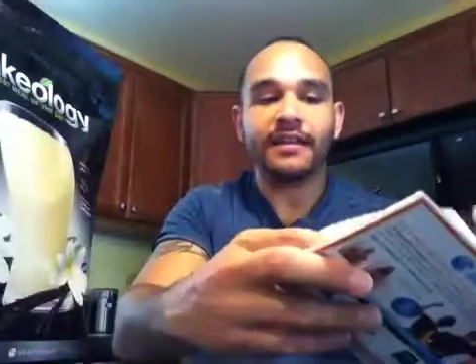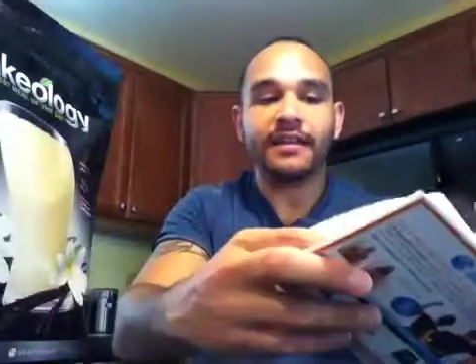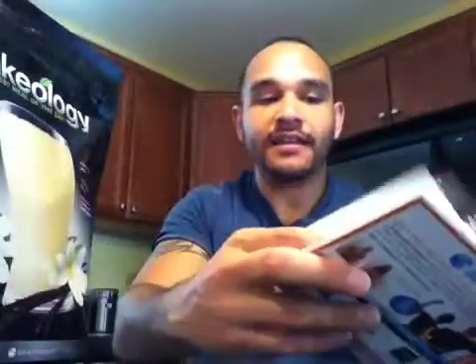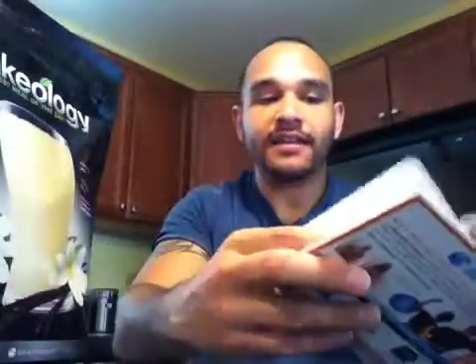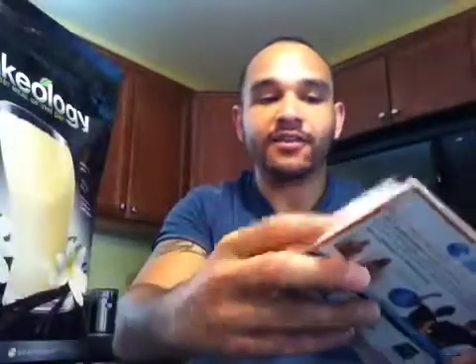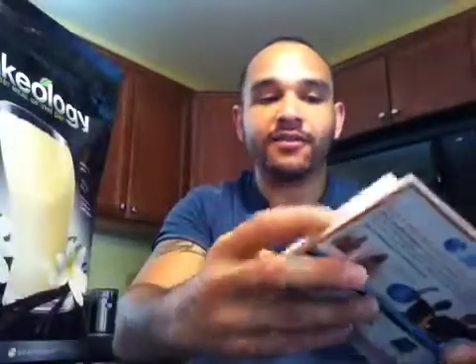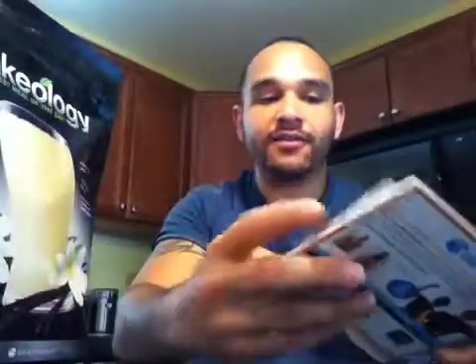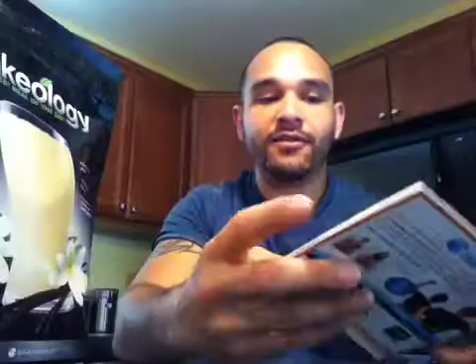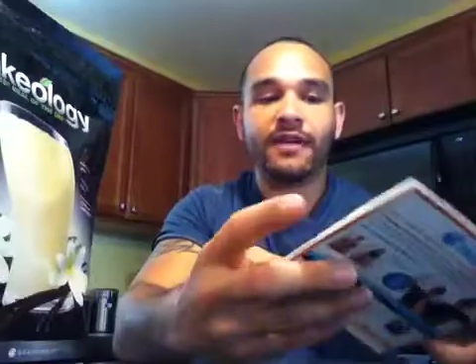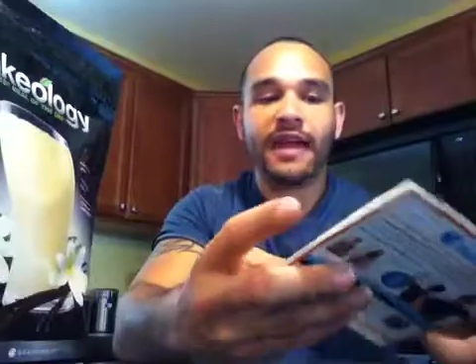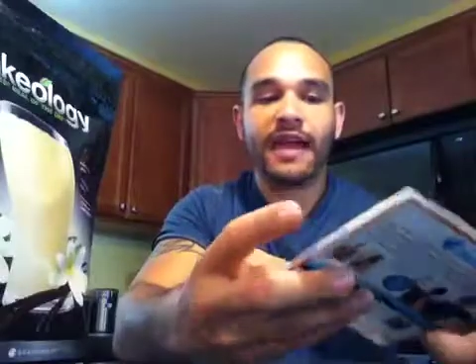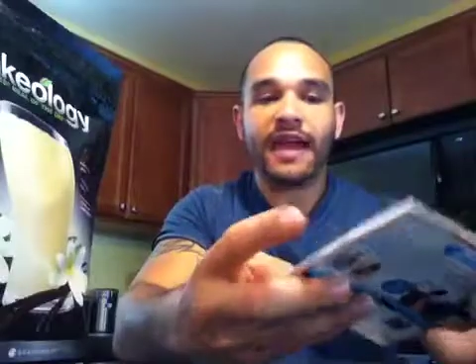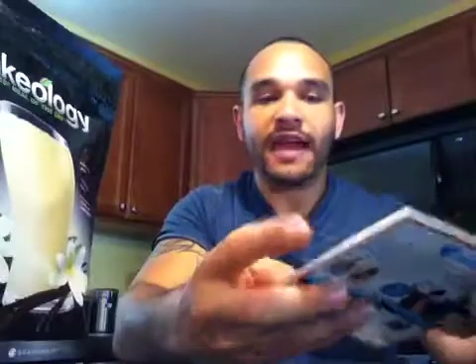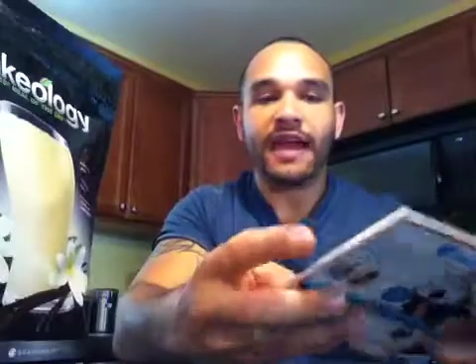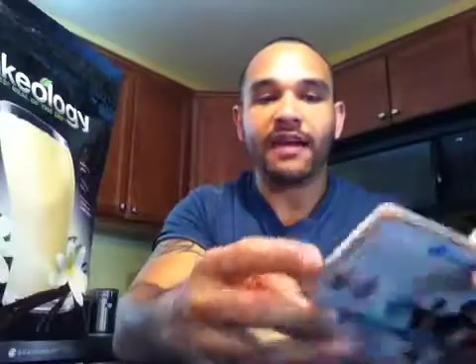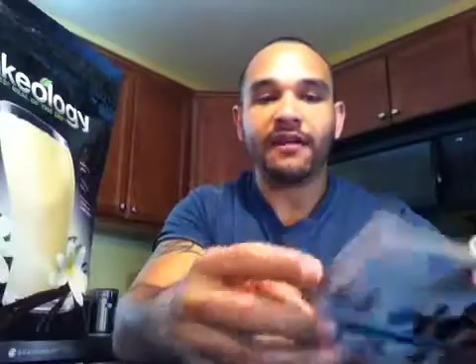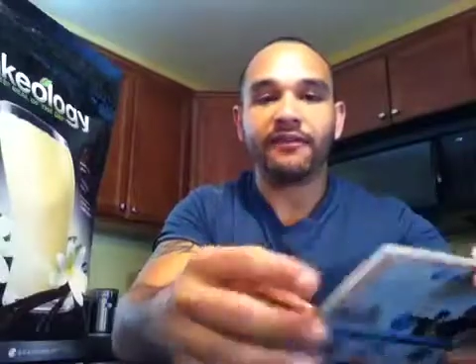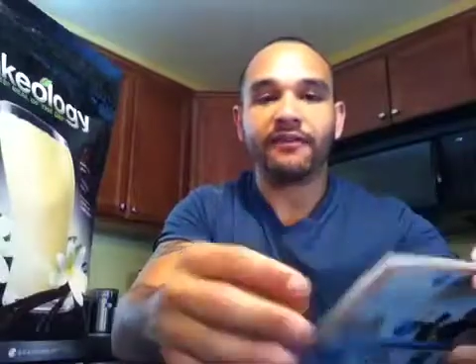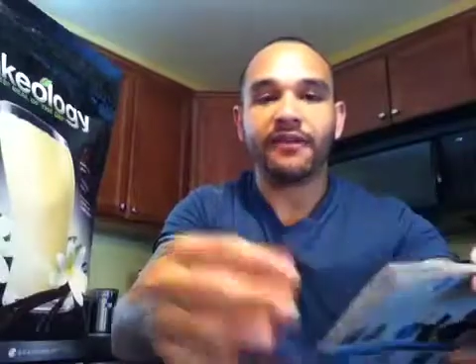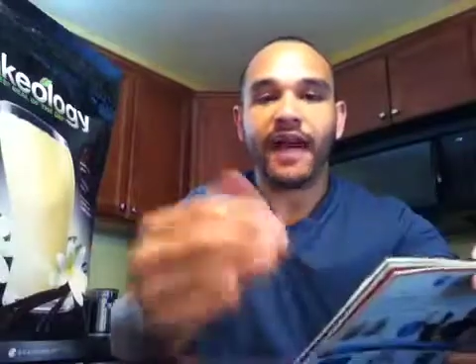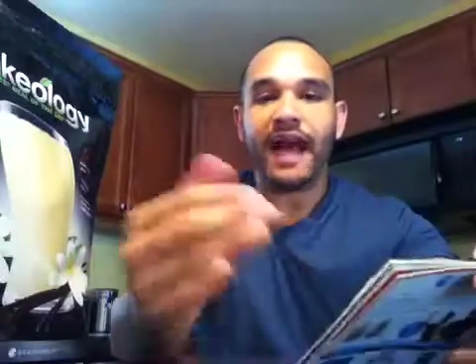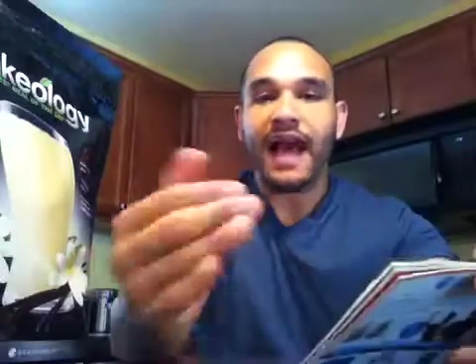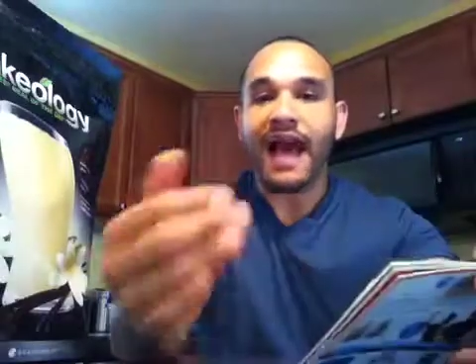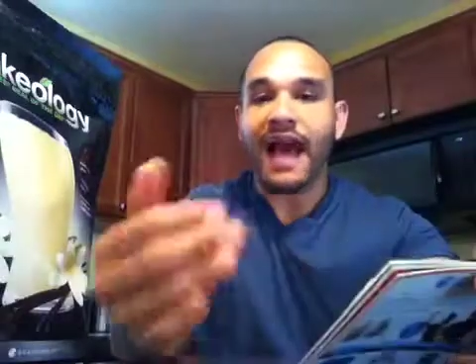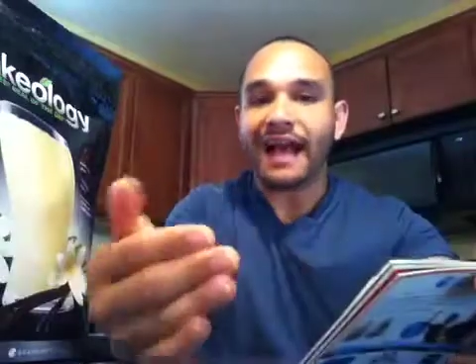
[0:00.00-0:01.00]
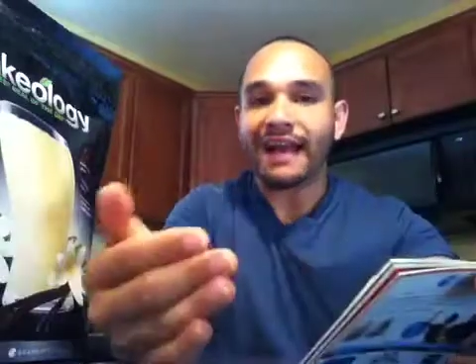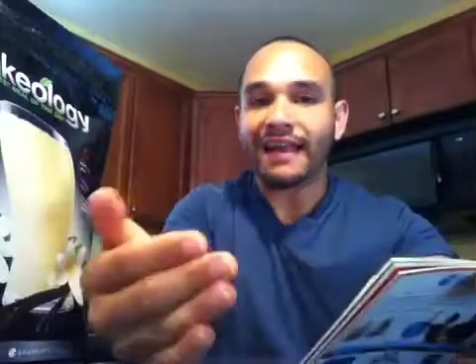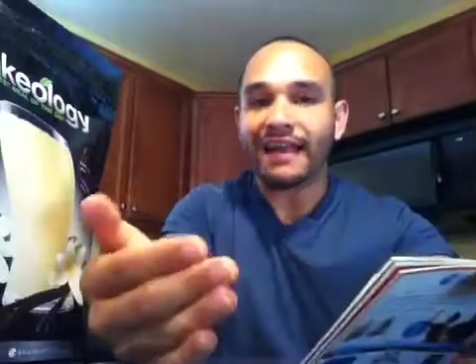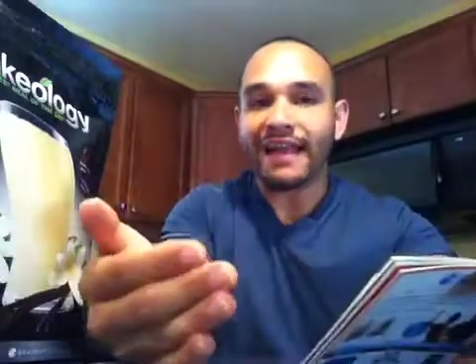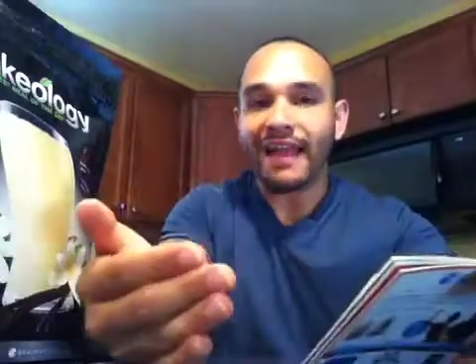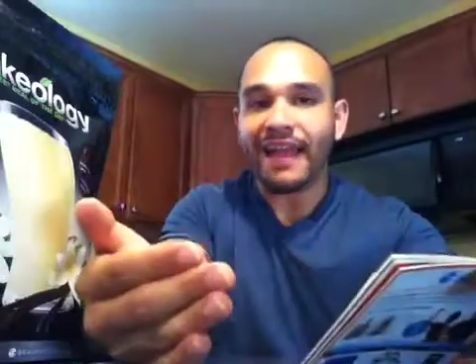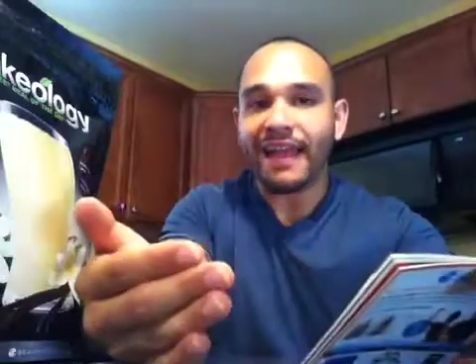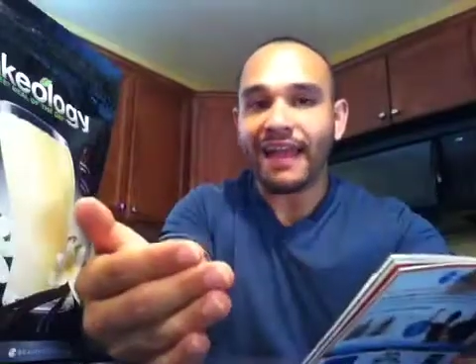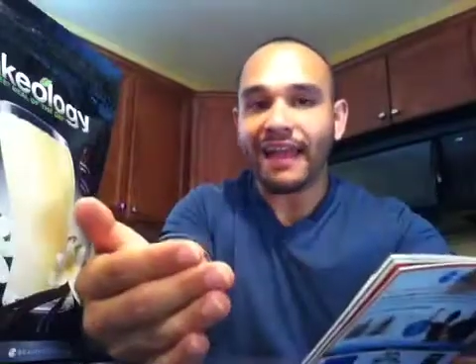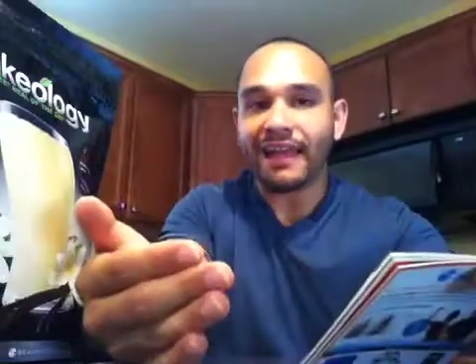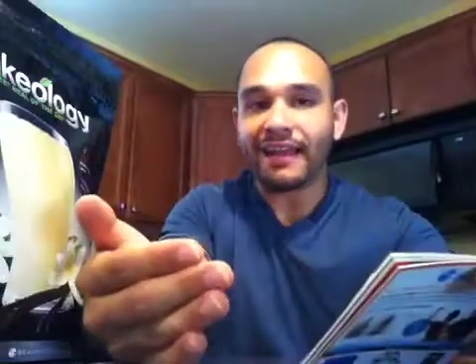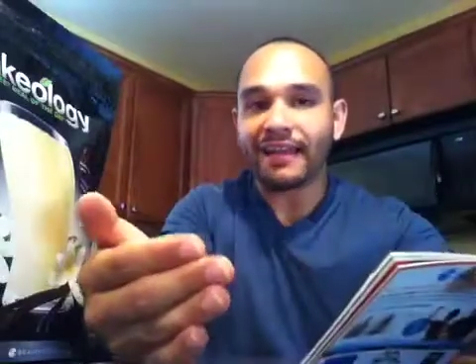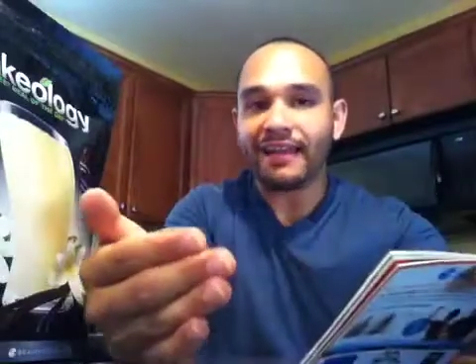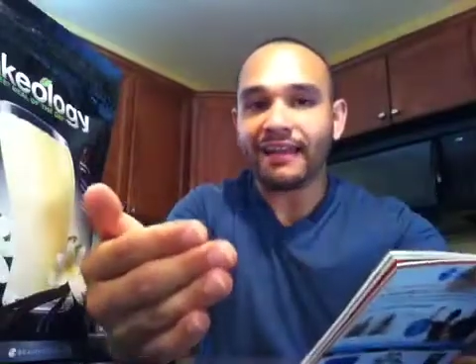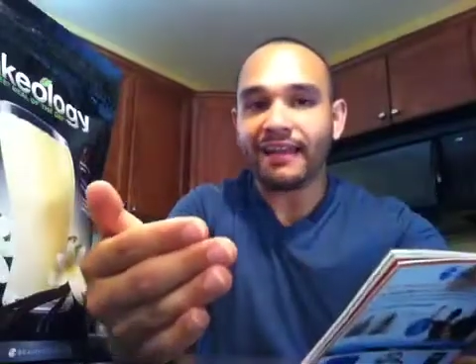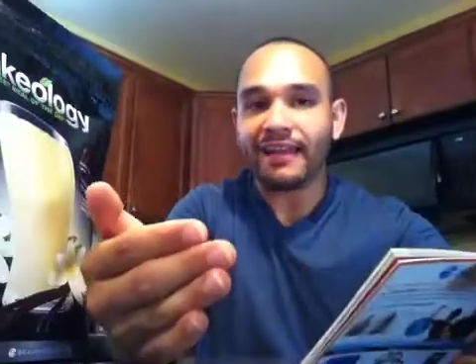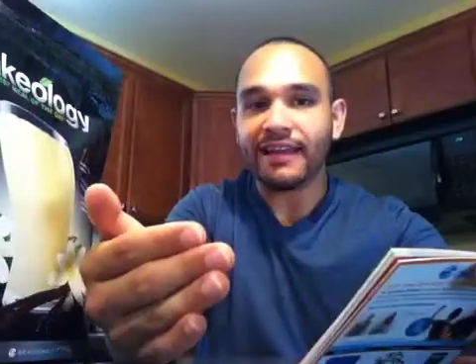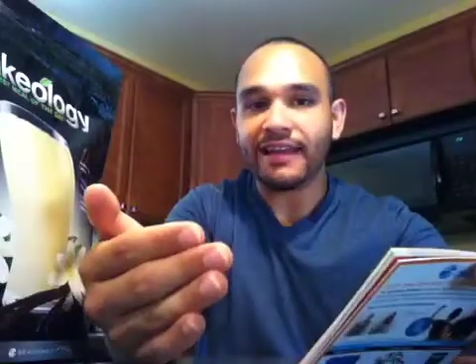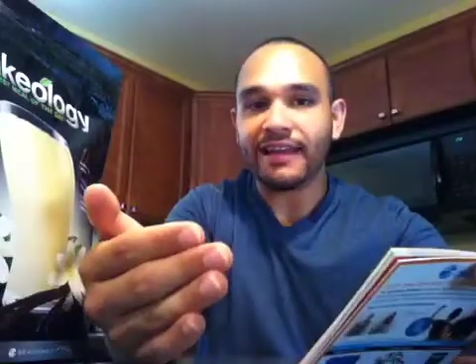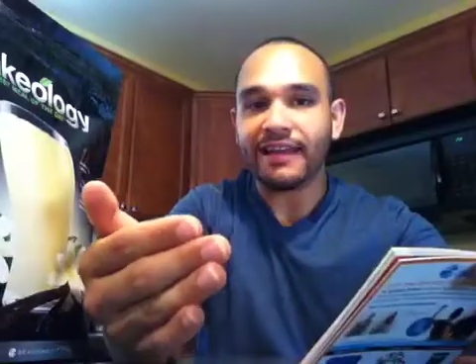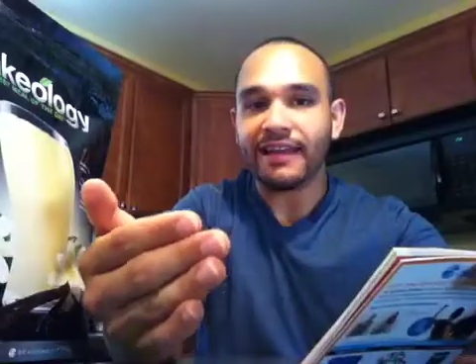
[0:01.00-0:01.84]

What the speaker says: that you have on hand